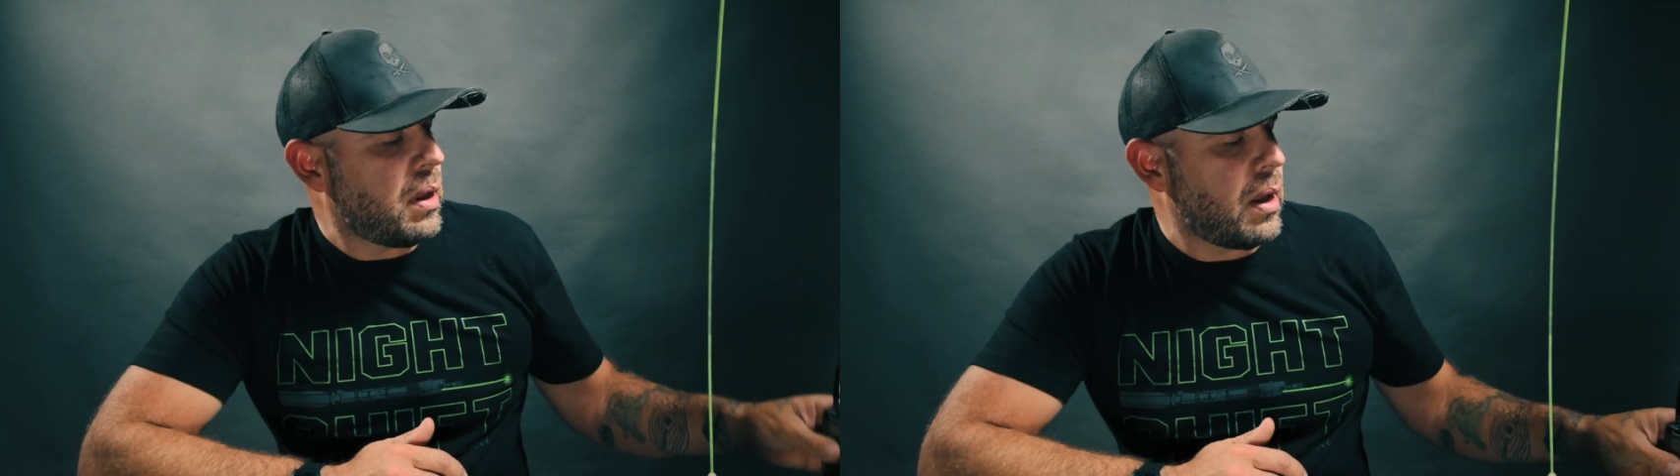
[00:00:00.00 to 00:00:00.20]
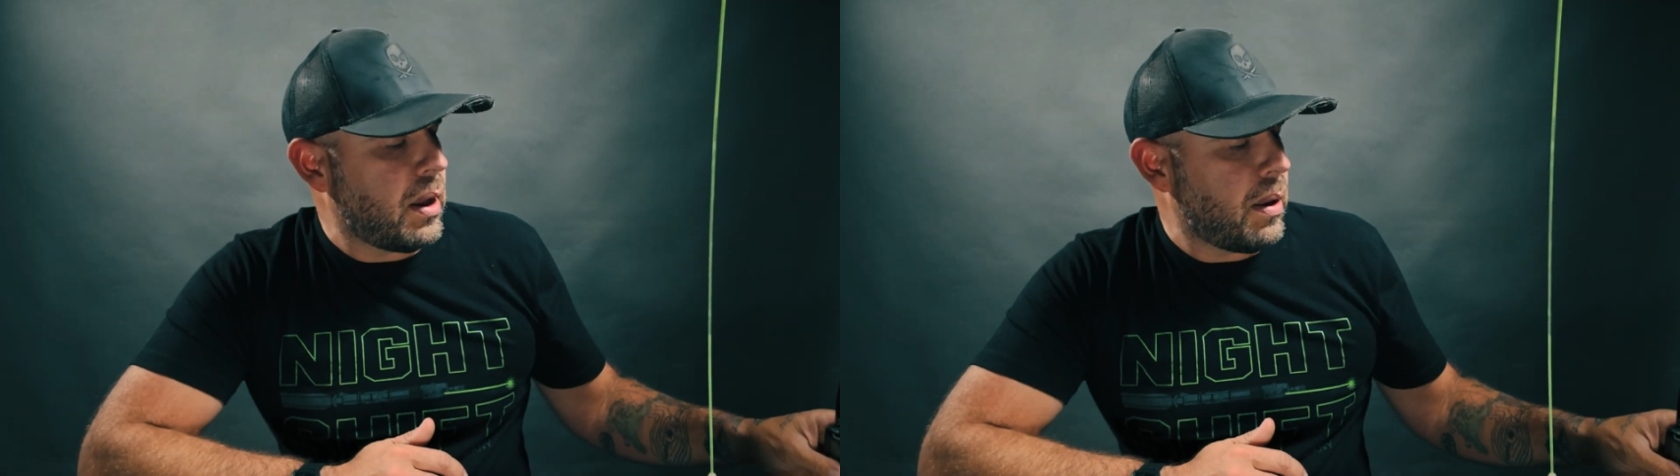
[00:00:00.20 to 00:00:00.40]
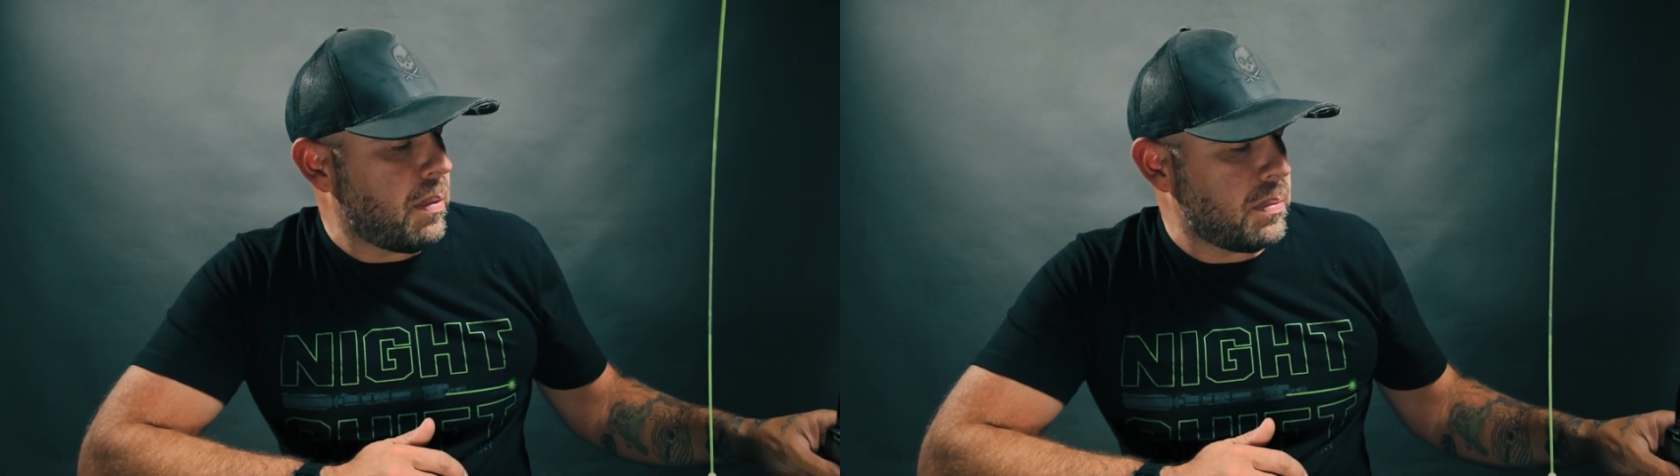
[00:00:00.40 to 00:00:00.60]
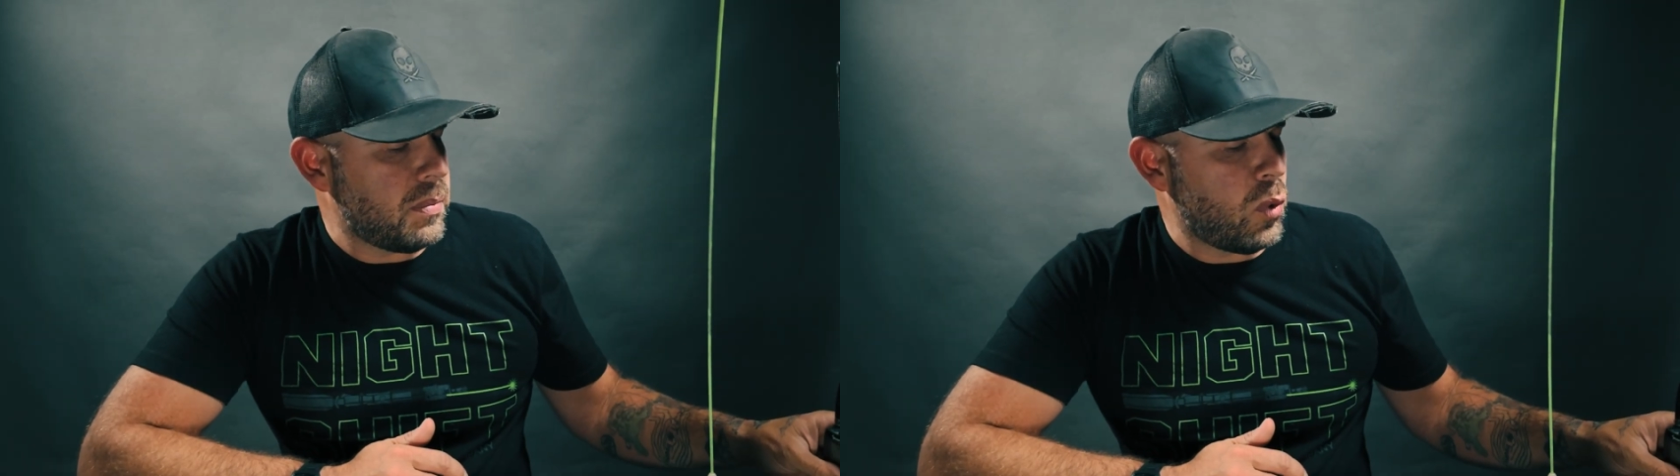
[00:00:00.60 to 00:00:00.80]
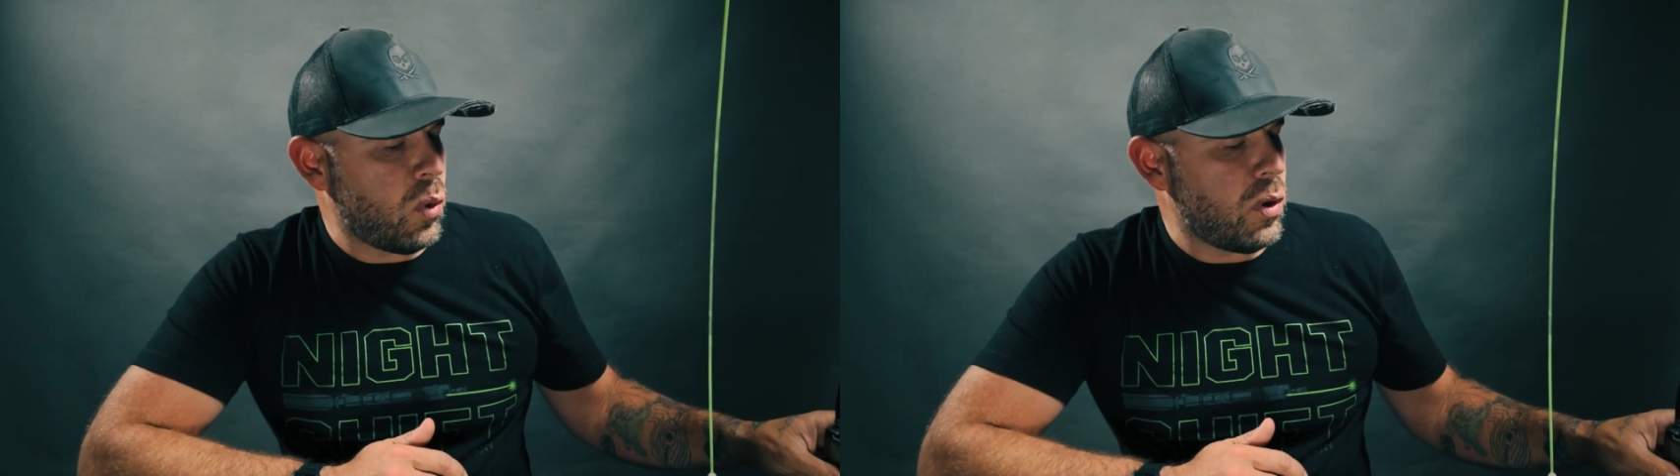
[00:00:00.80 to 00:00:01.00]
um,
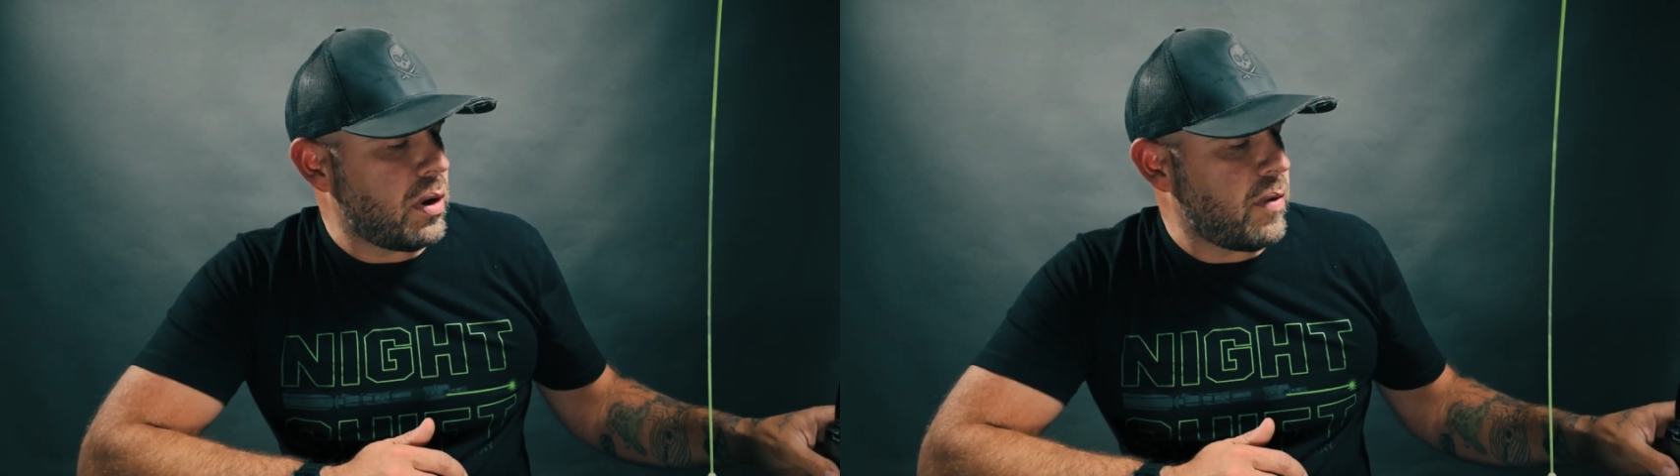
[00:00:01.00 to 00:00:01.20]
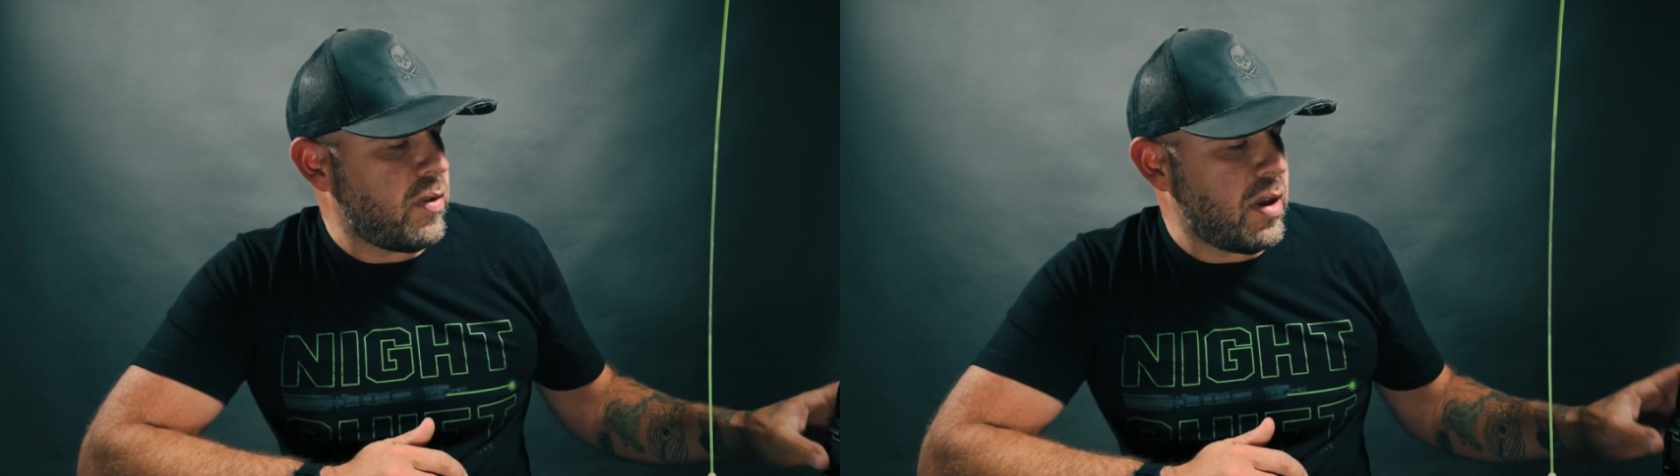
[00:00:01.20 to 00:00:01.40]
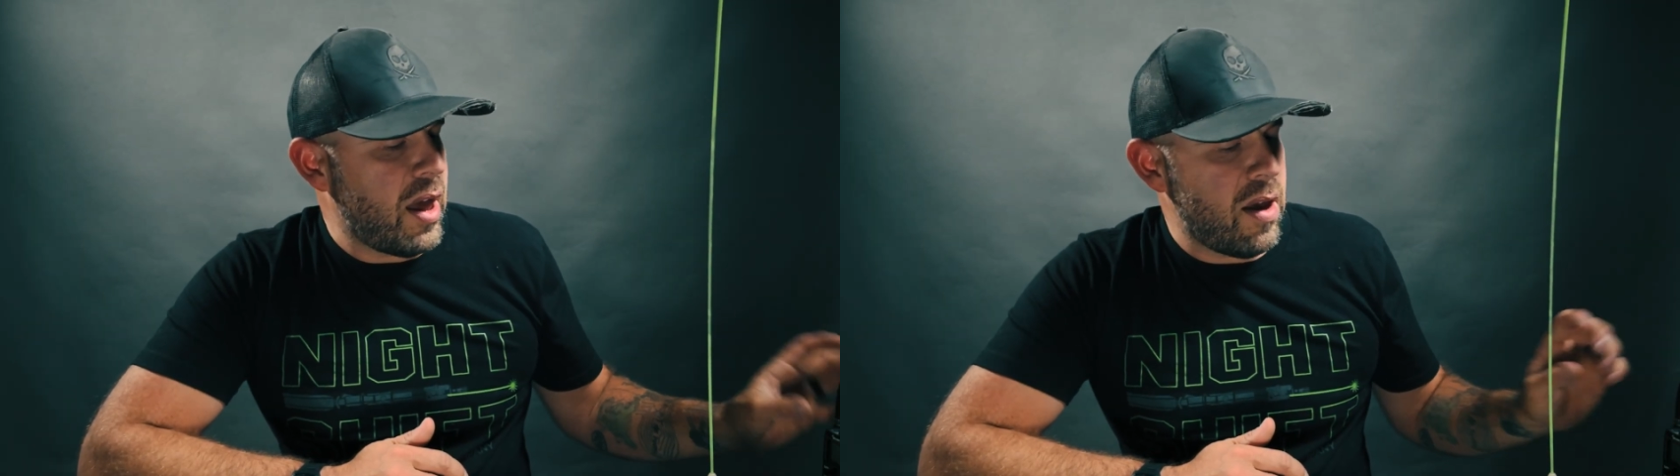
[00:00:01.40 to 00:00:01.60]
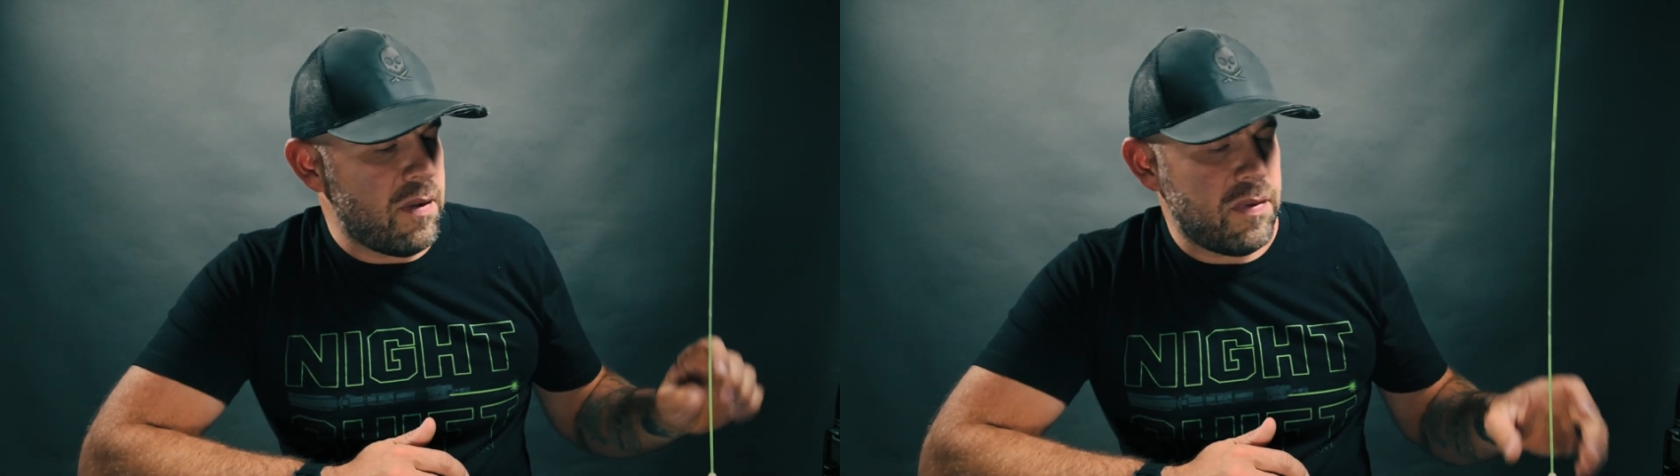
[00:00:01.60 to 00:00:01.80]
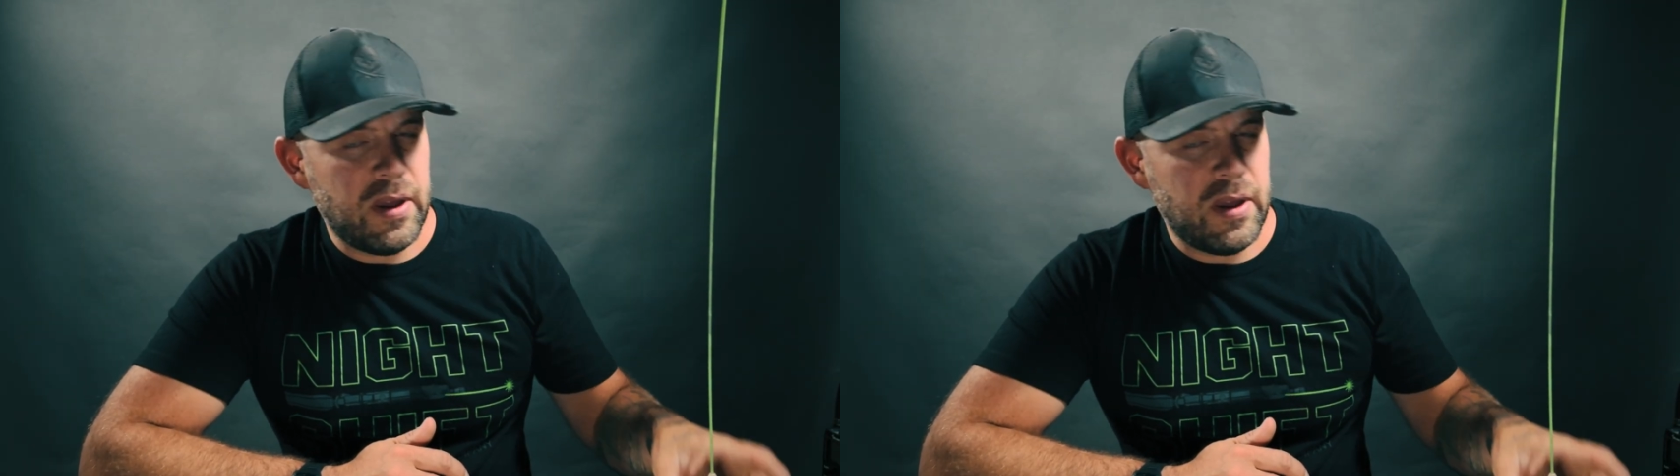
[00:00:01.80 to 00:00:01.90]
or if you have